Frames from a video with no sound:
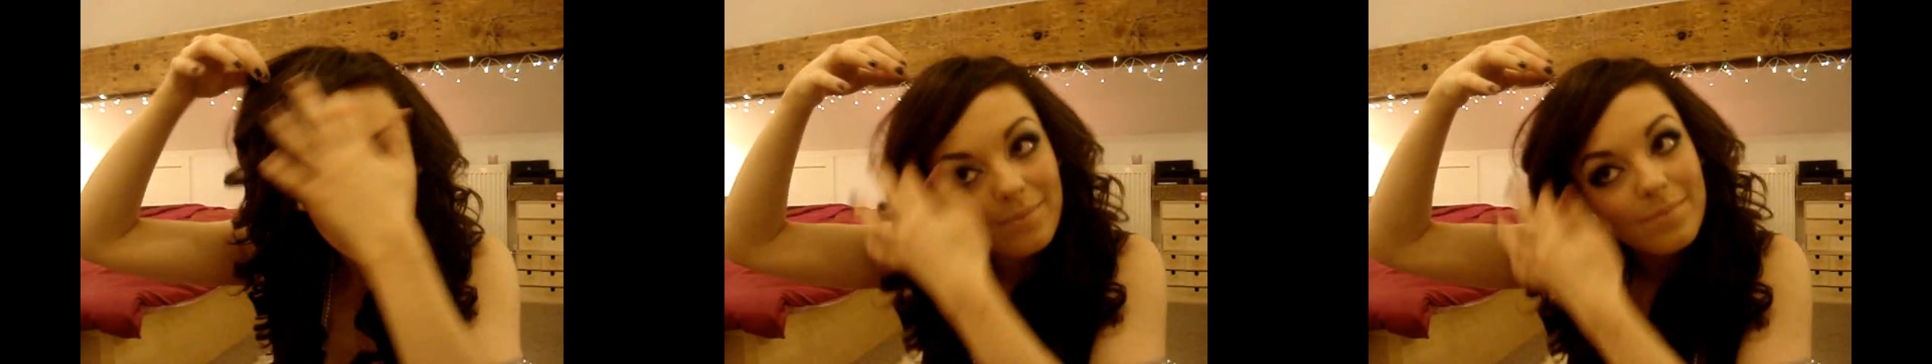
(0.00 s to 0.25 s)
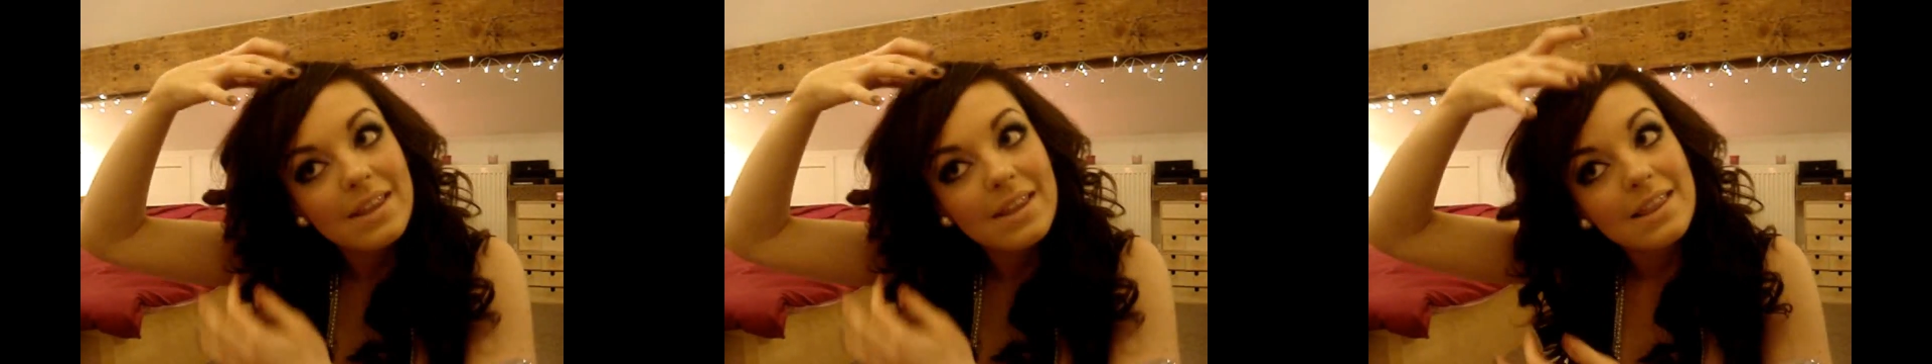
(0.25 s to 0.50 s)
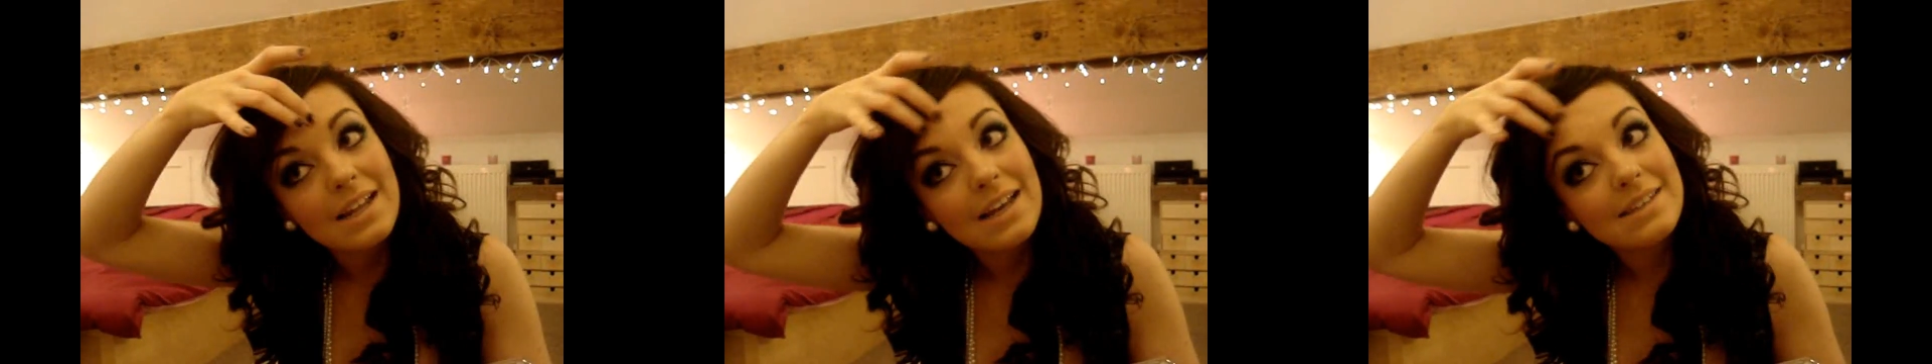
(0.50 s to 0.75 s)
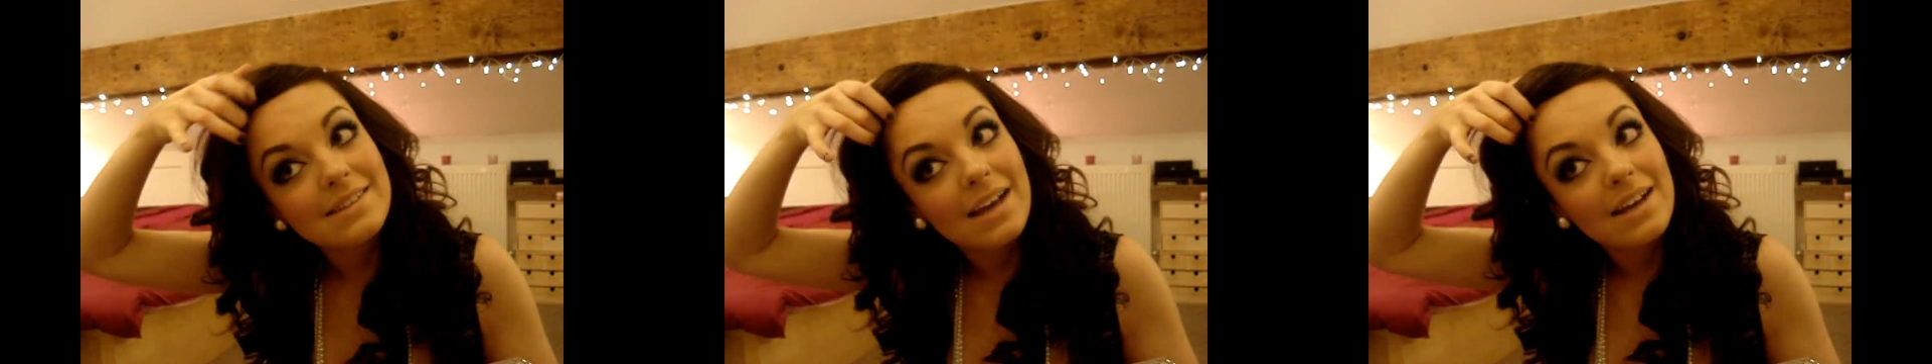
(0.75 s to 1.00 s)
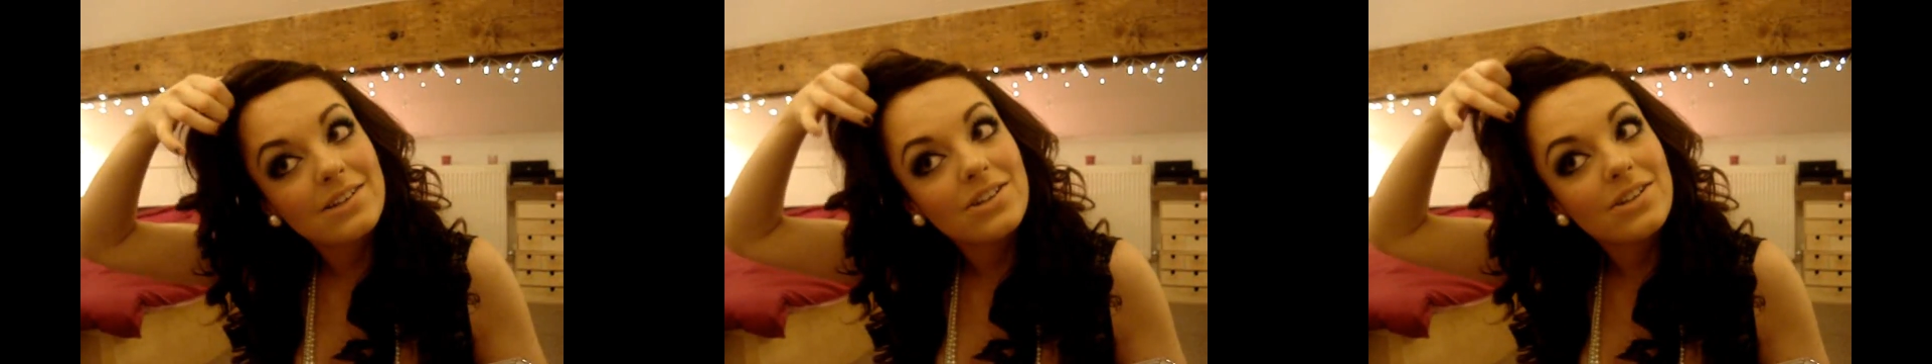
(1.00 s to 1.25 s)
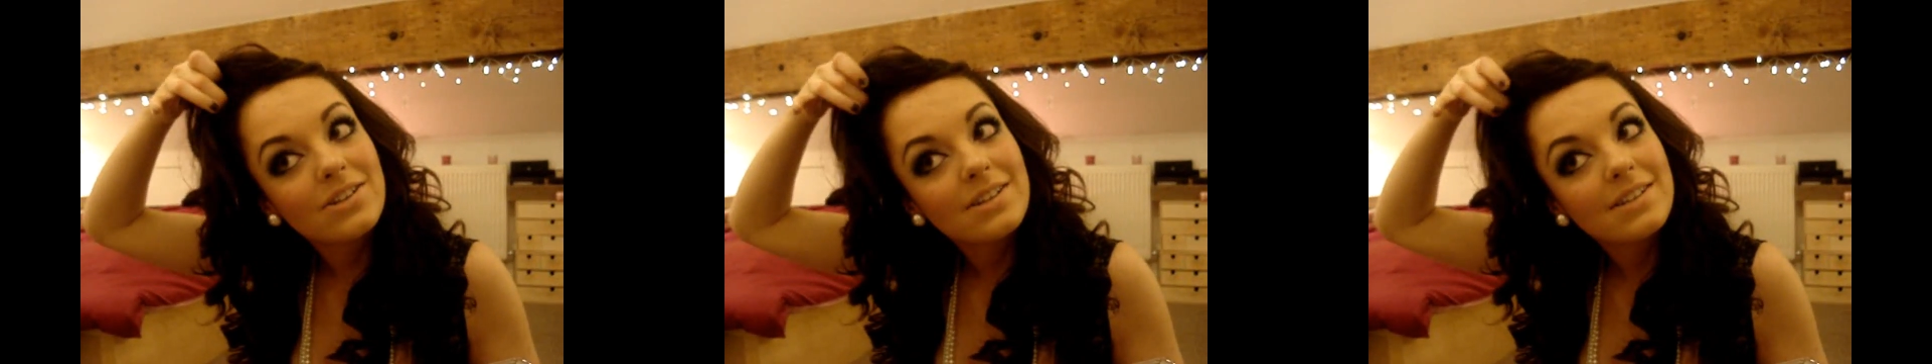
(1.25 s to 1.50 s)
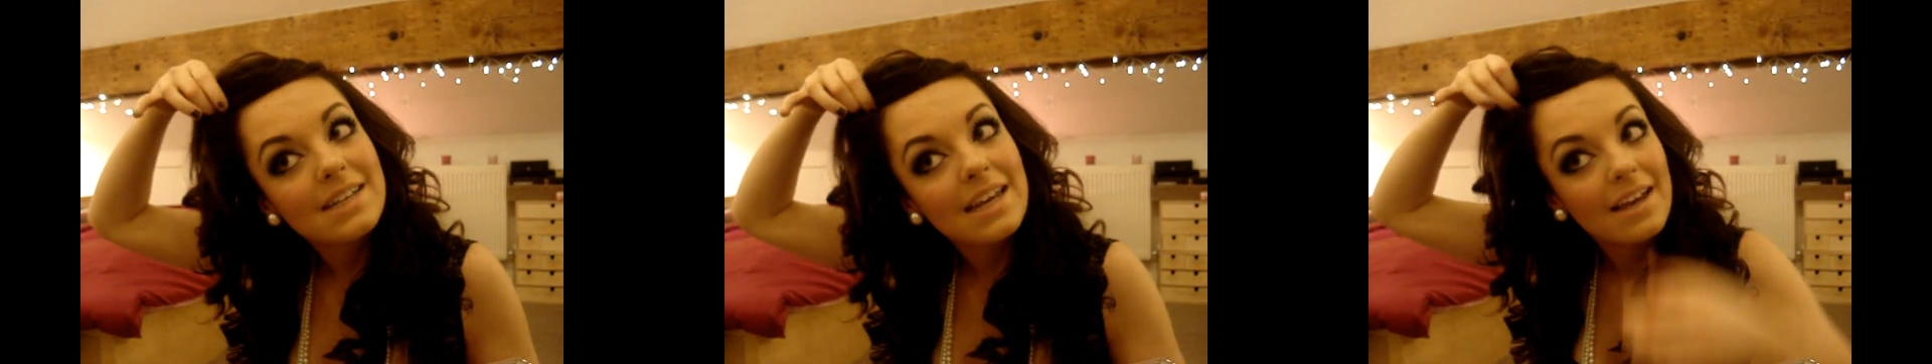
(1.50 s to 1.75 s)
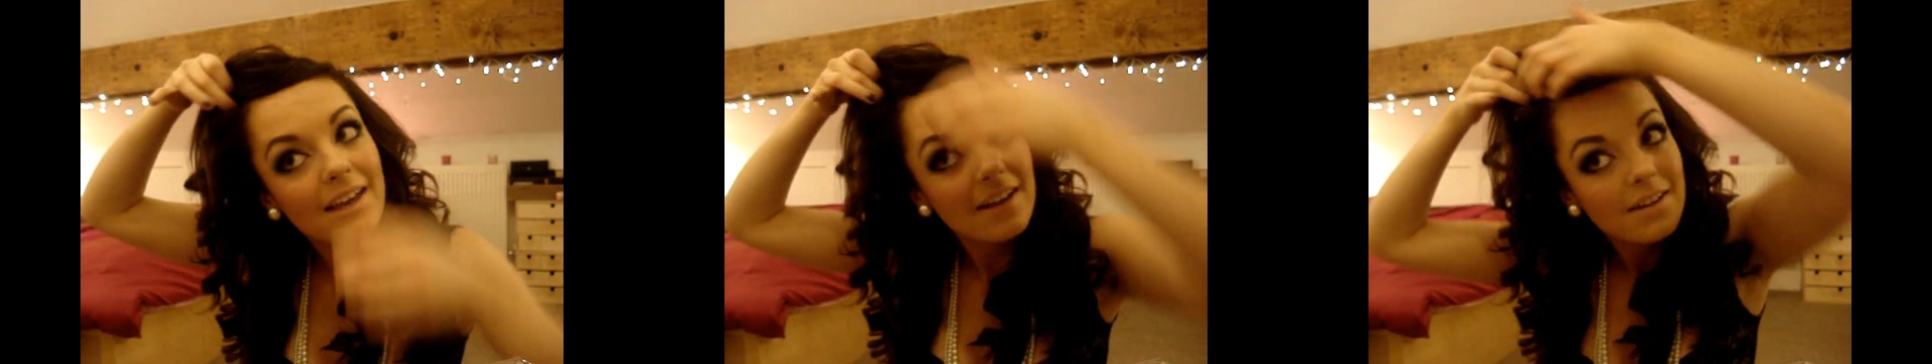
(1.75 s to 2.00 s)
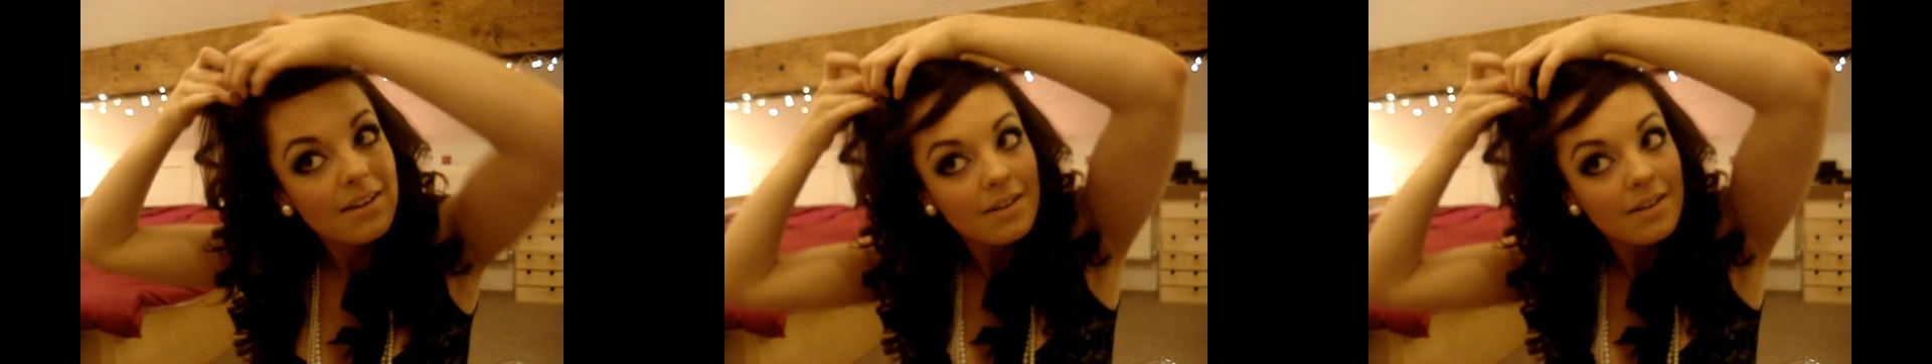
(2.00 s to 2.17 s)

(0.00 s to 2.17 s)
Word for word: Okay, and the last section just here.